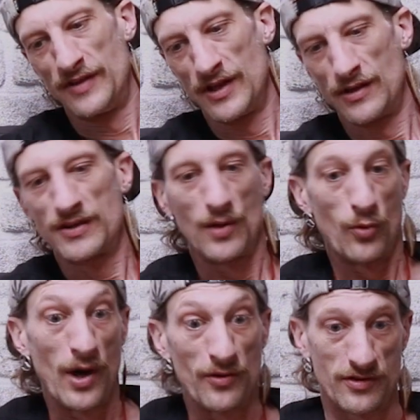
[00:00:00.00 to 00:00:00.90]
then okay,
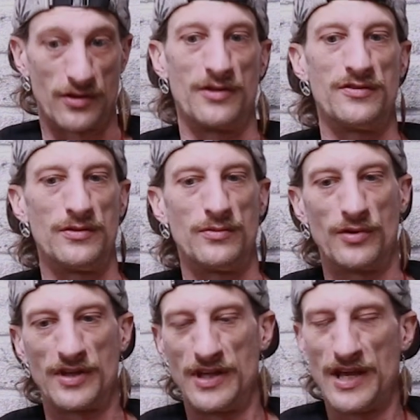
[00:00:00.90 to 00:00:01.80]
what else can I do?
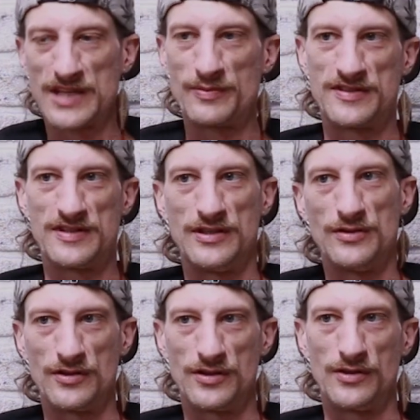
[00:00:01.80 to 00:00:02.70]
Well, then the next best thing
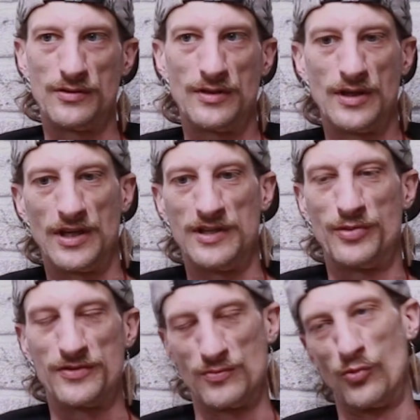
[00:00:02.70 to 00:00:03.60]
you can do is
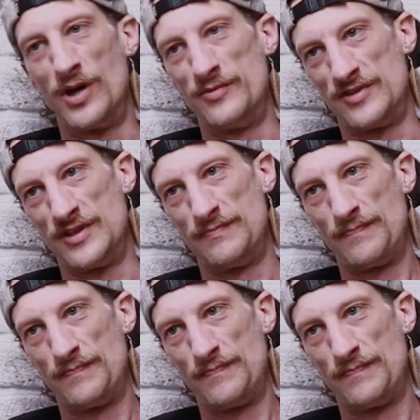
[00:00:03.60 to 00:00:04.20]
put some worms in it.